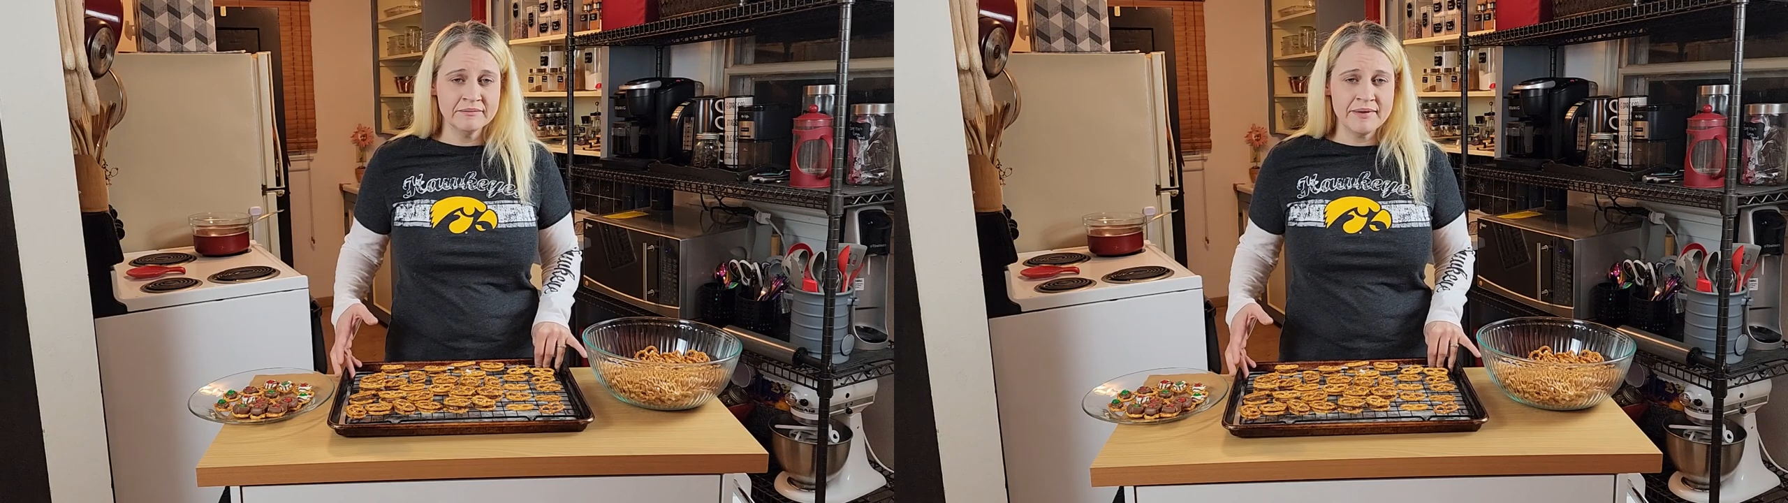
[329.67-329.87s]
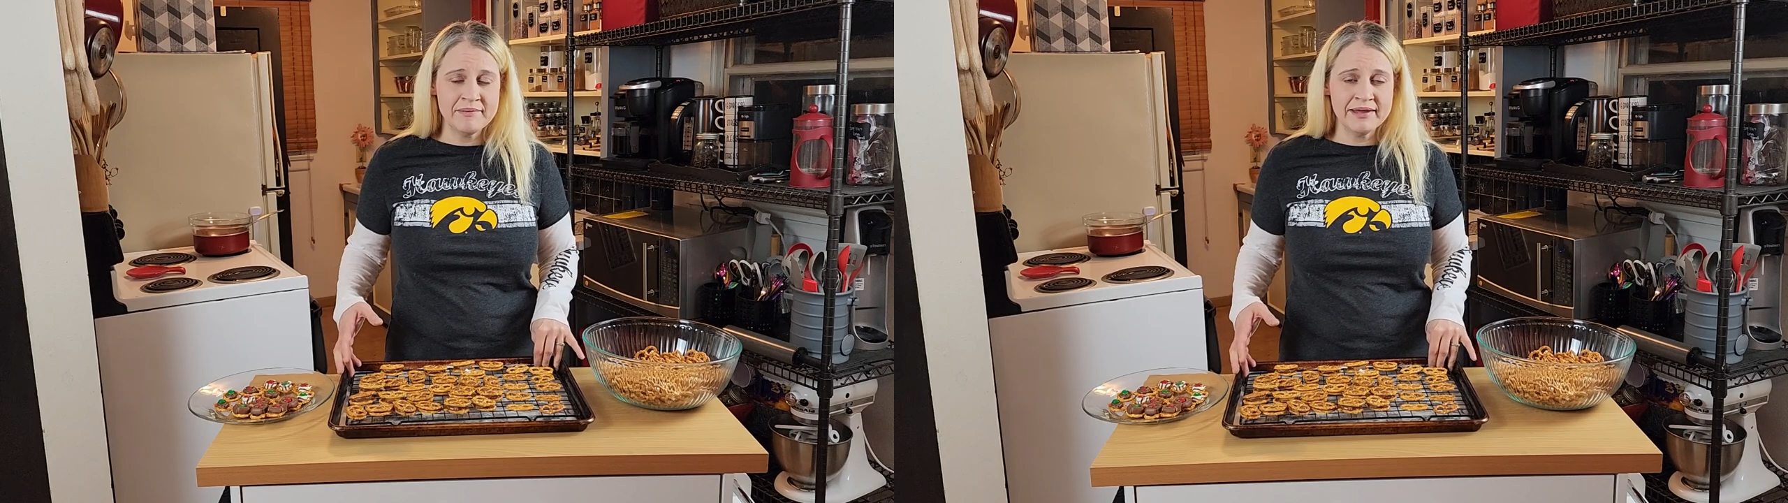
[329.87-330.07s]

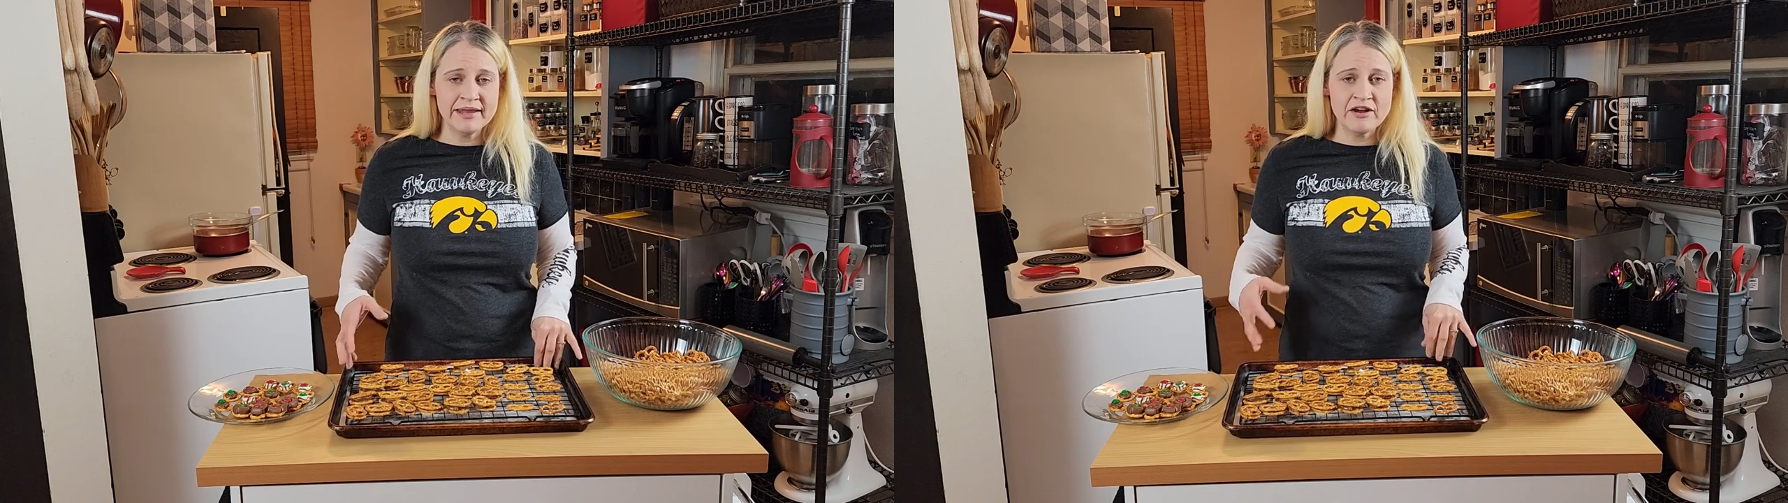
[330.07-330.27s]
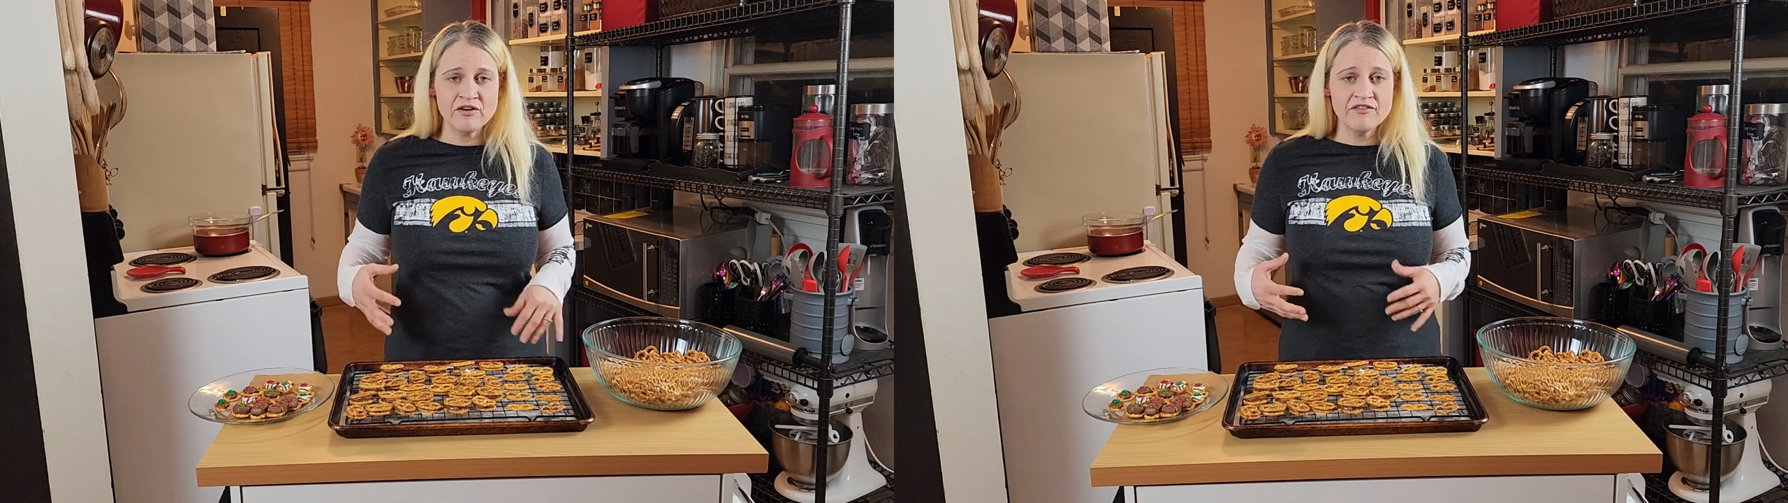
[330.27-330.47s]
maybe a
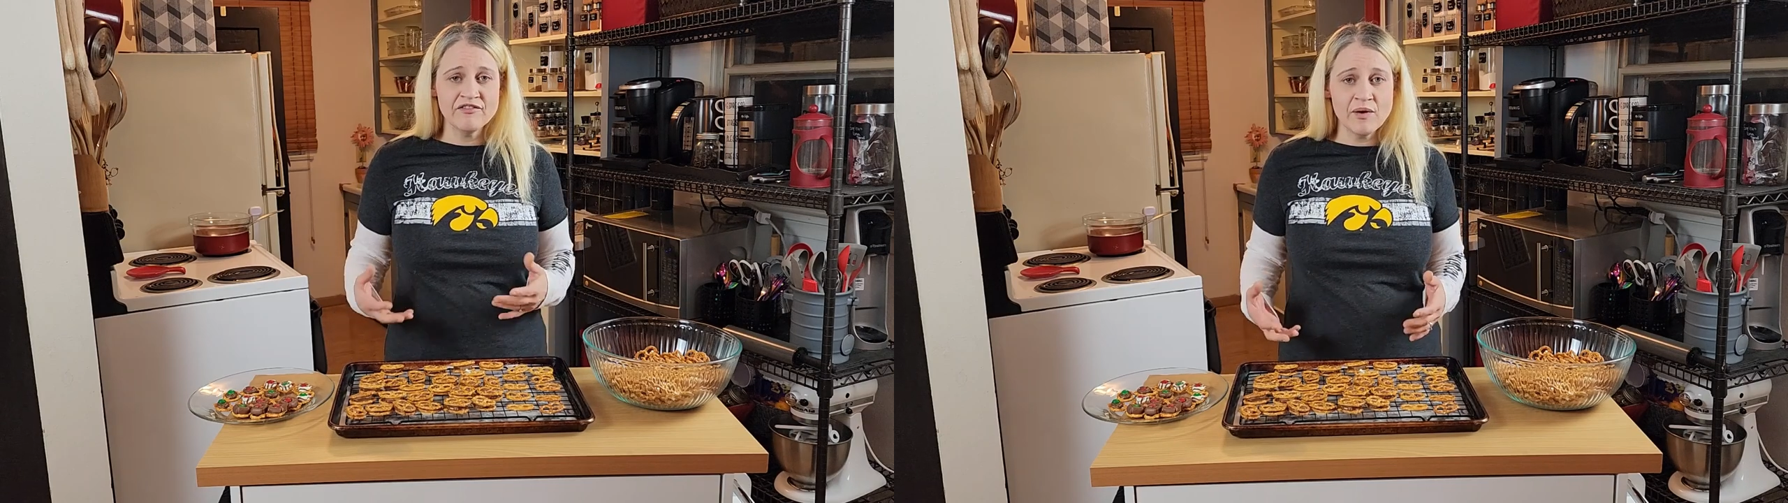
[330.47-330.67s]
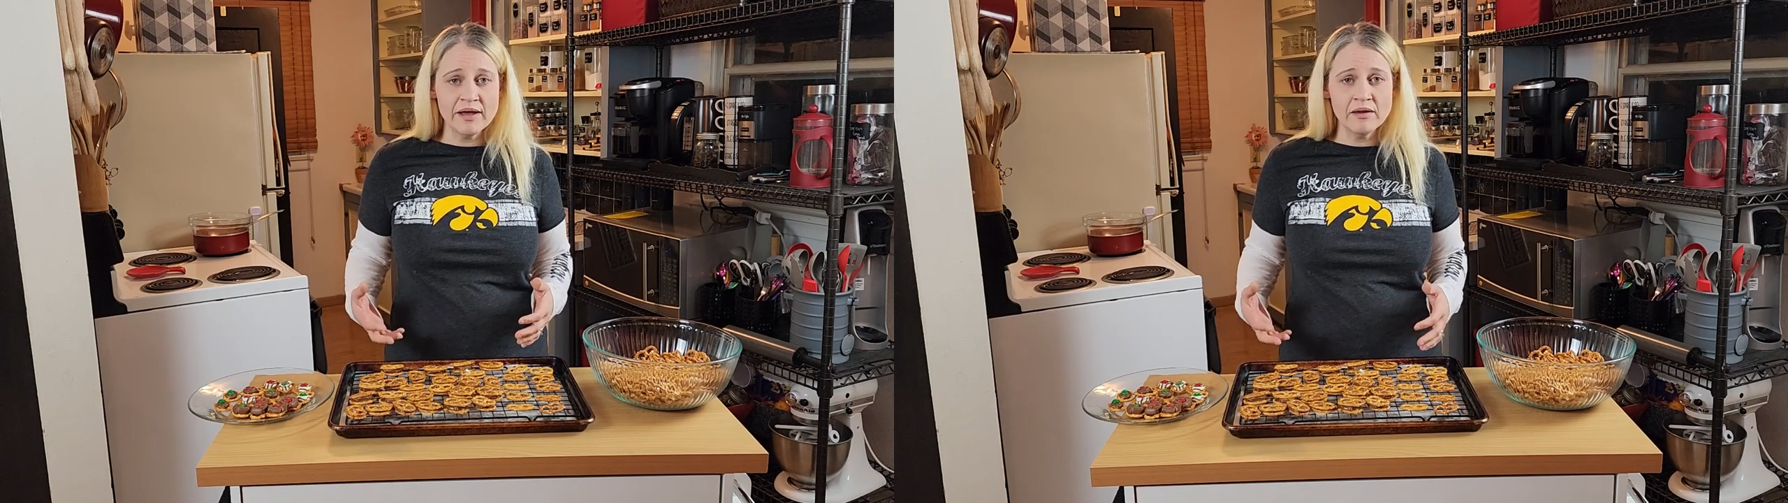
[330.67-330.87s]
layer of
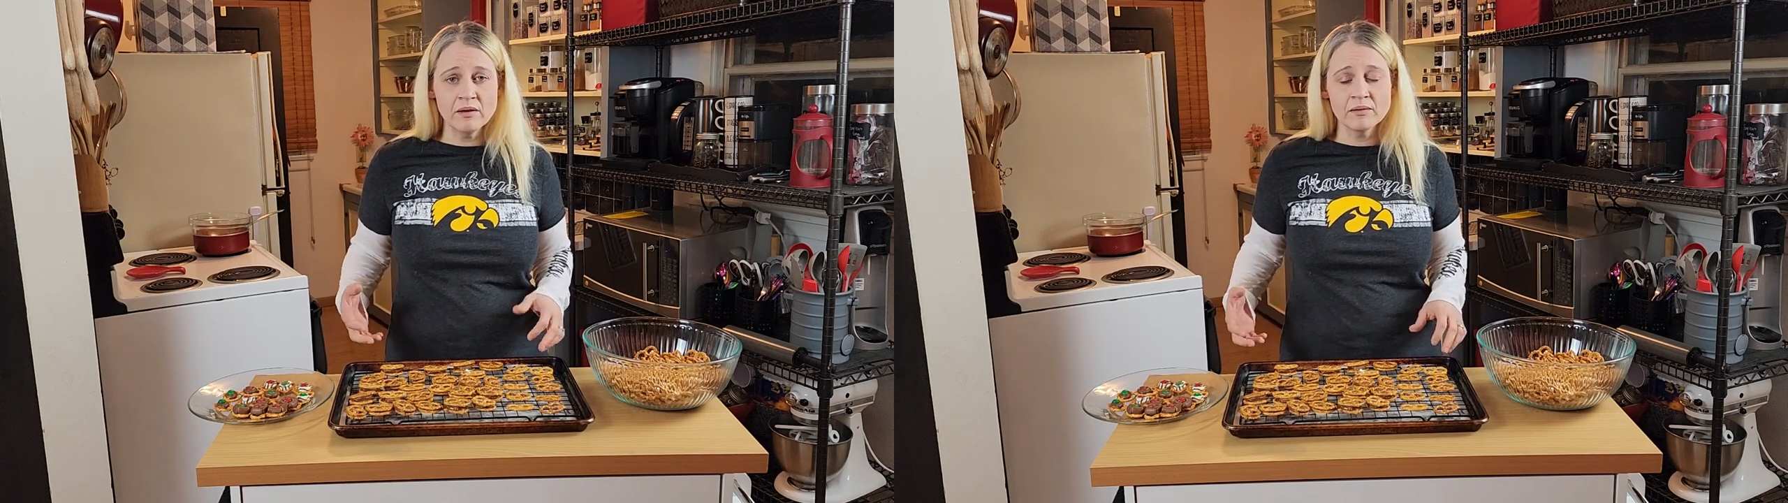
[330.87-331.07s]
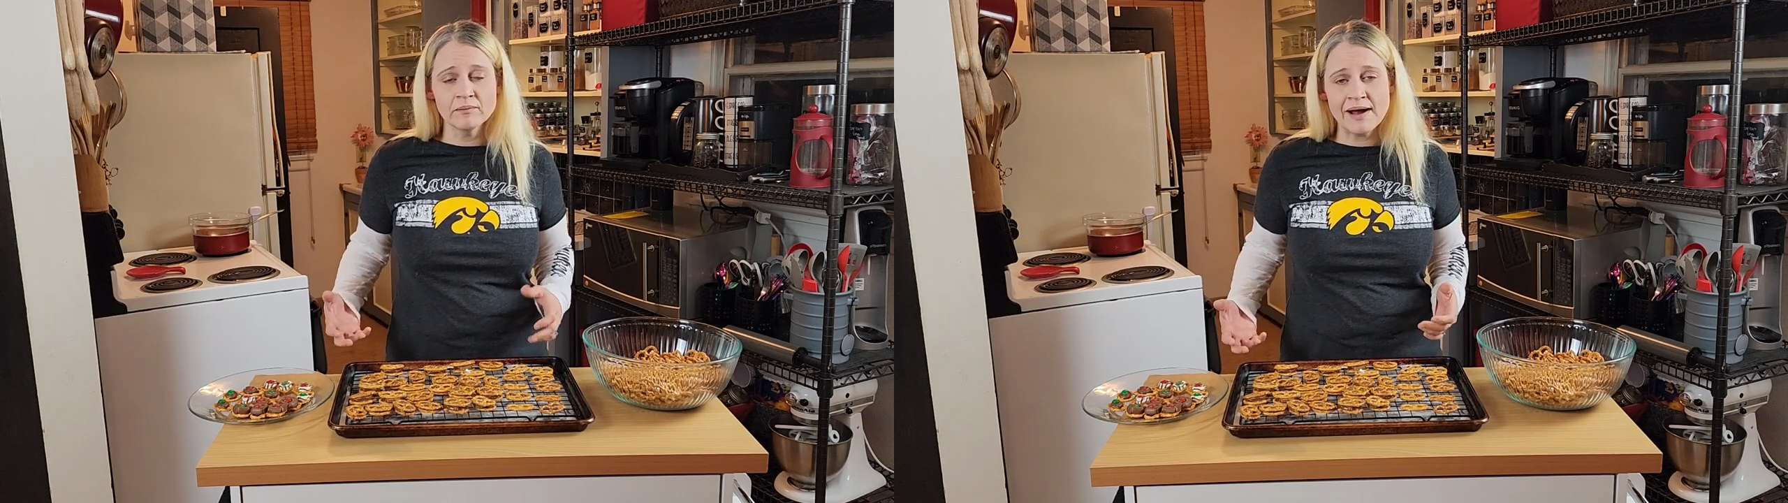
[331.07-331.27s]
foil
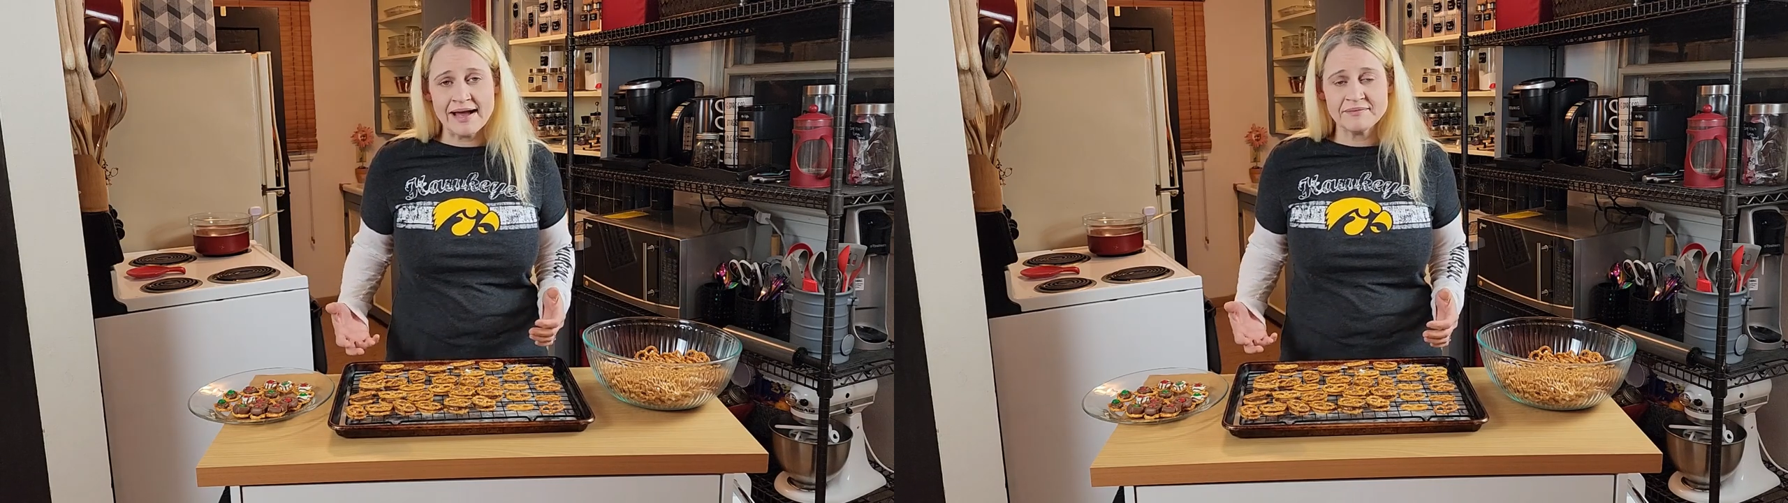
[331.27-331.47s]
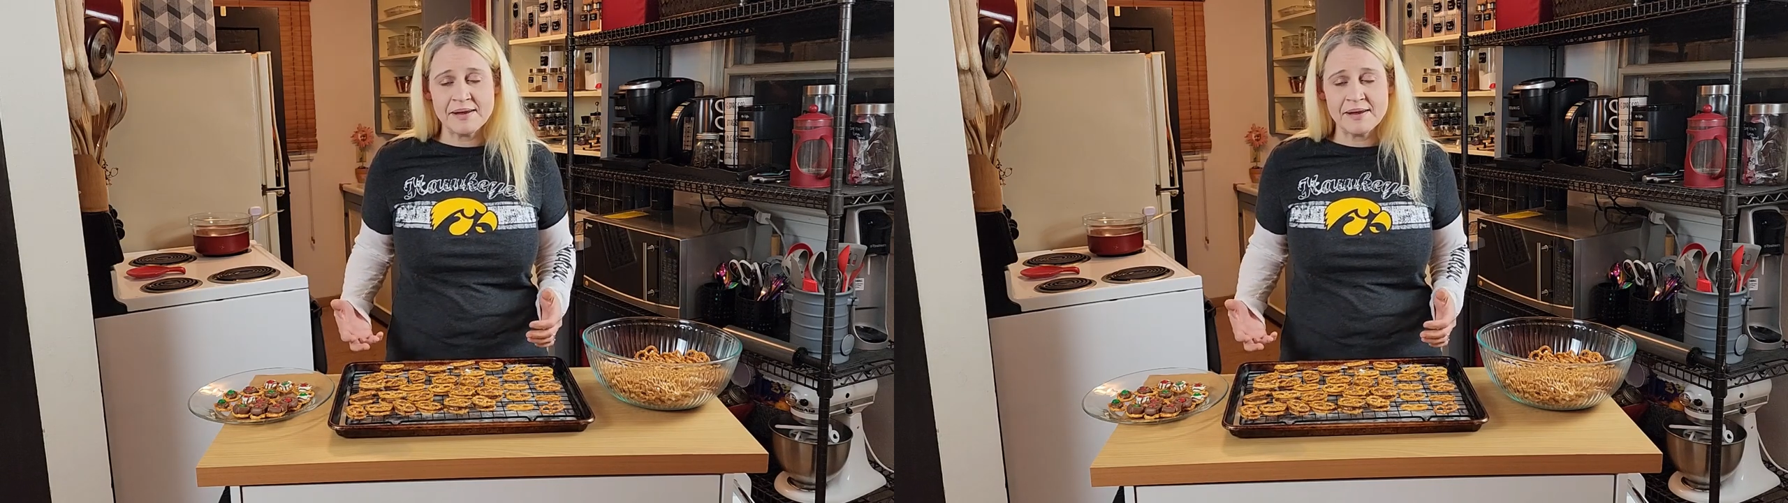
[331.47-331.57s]
or wax